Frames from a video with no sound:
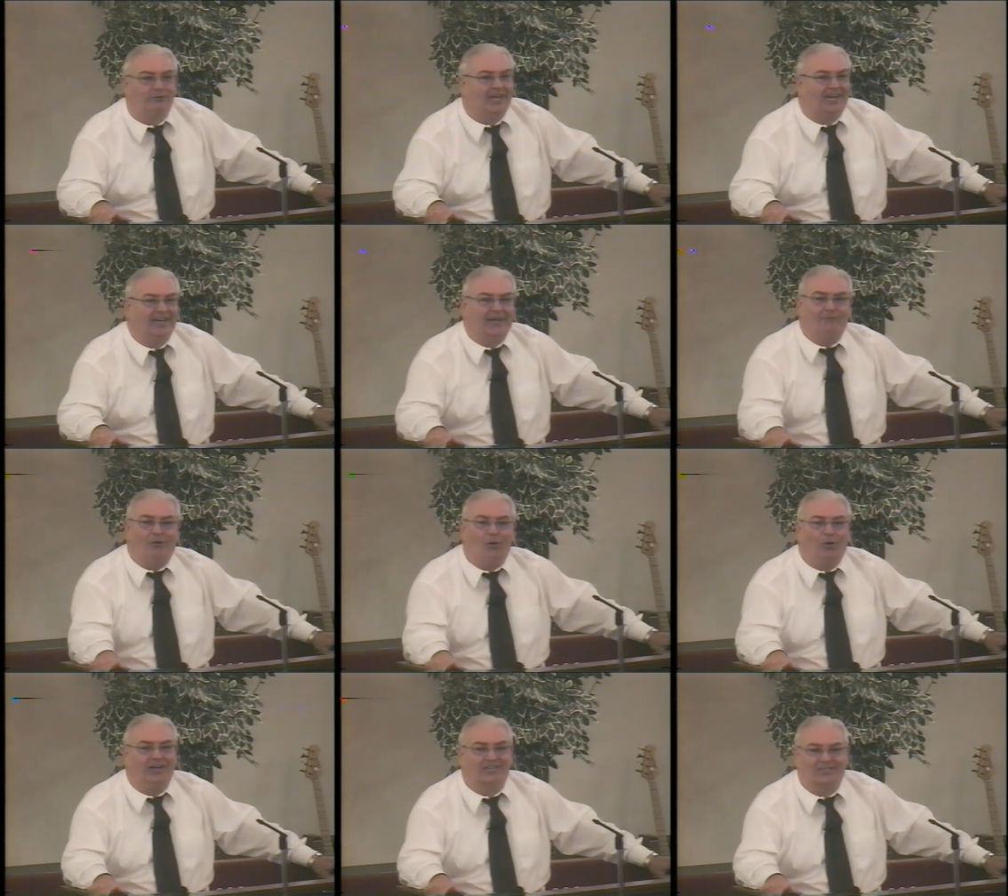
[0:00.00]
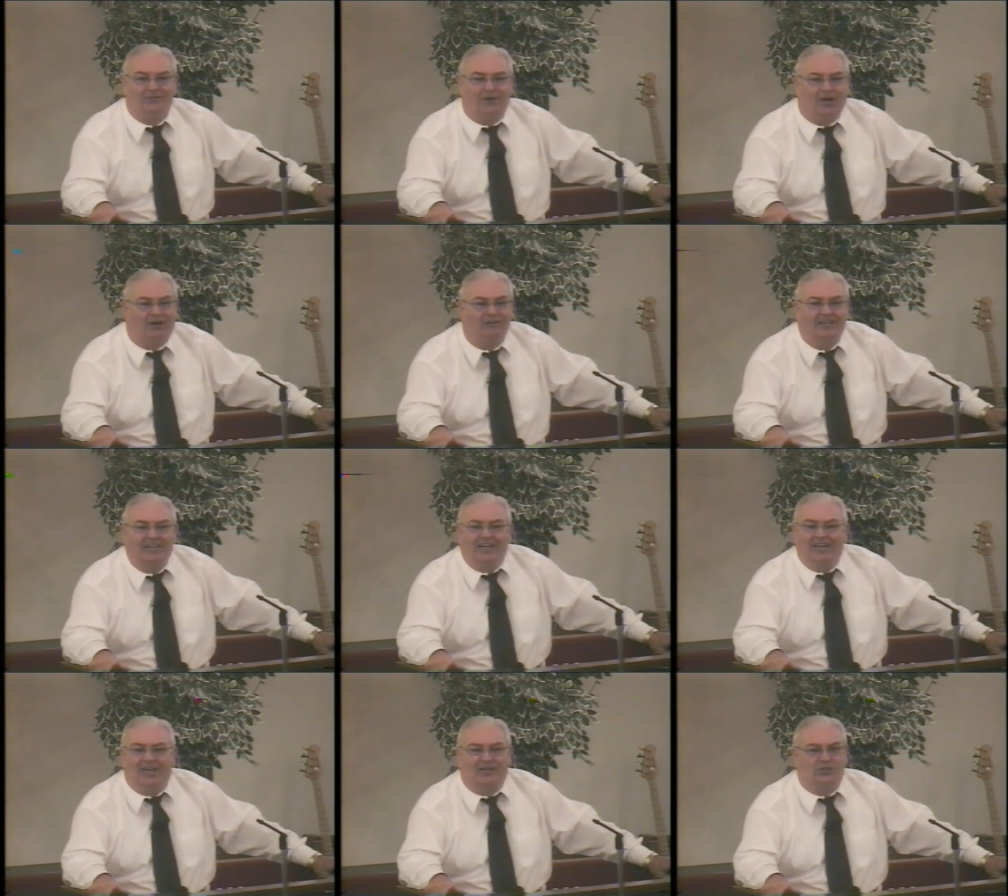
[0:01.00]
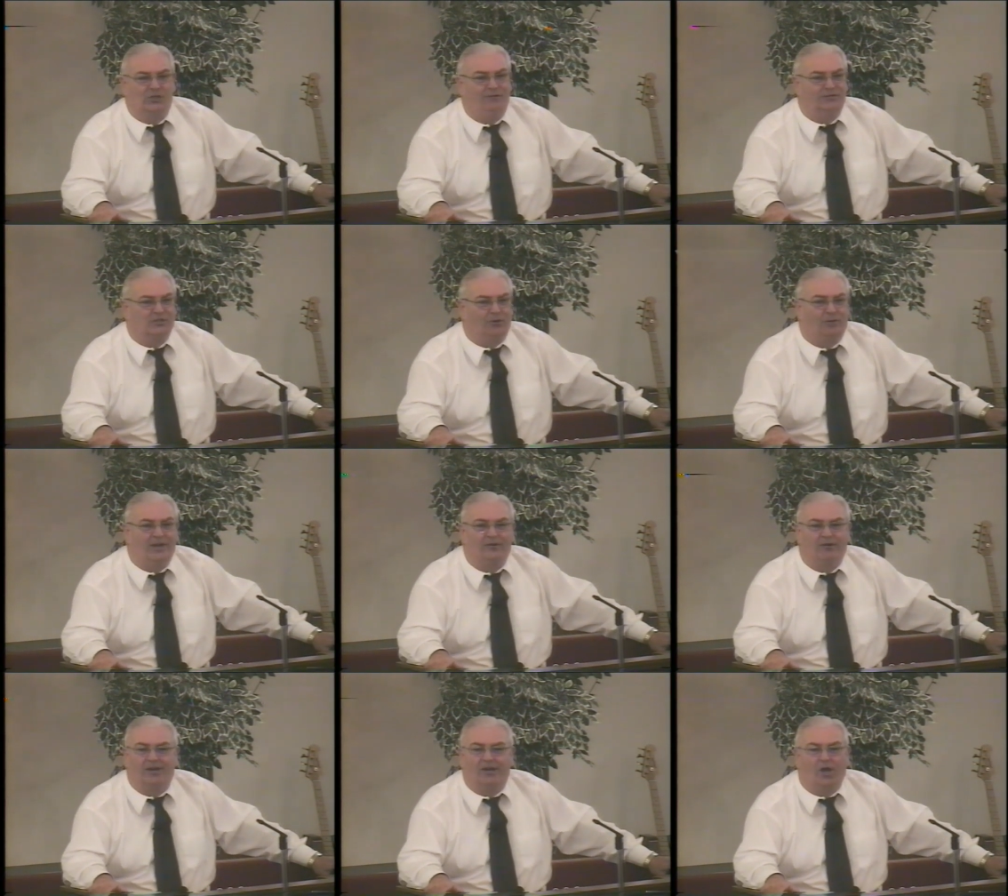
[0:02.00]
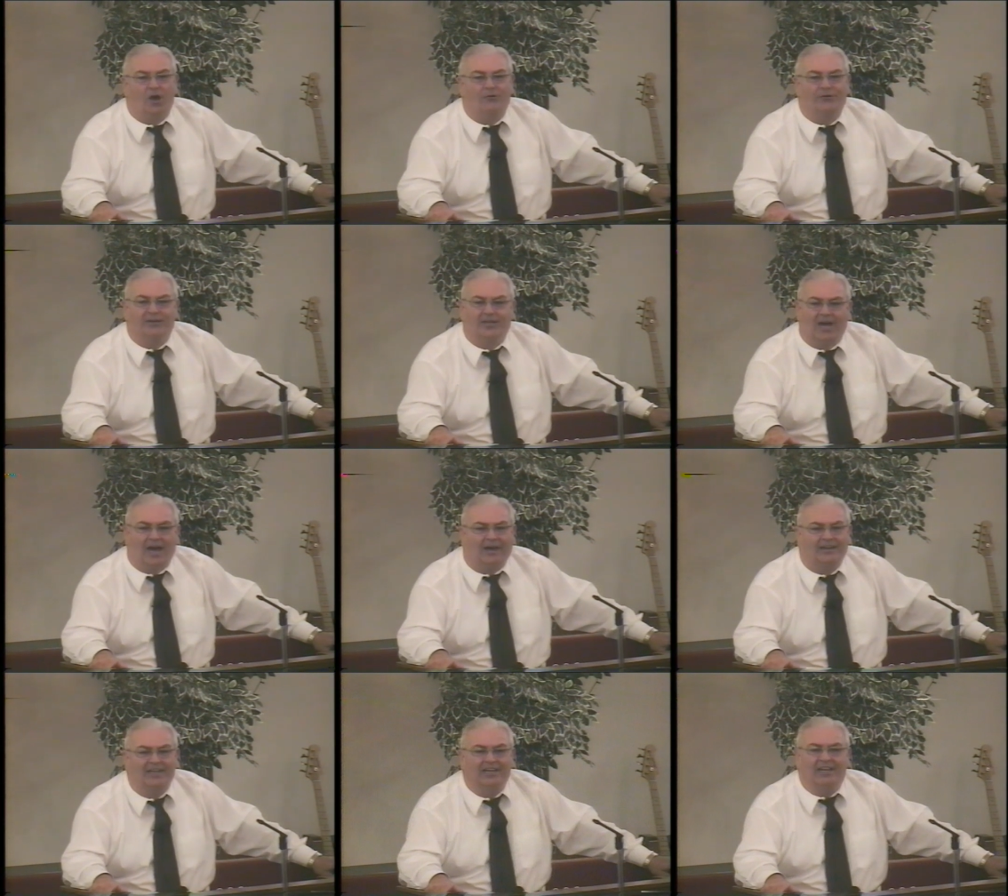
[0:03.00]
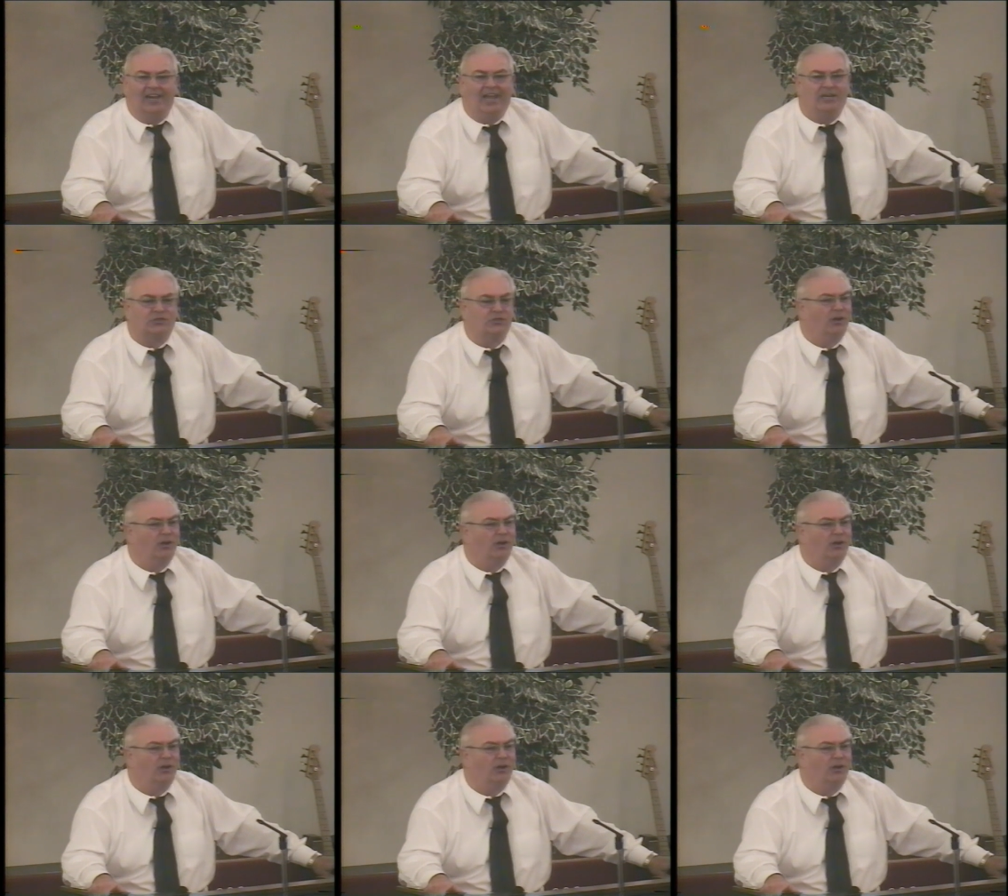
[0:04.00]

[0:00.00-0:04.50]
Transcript: can't have holiness of heart unless you've surrendered it all to God, unless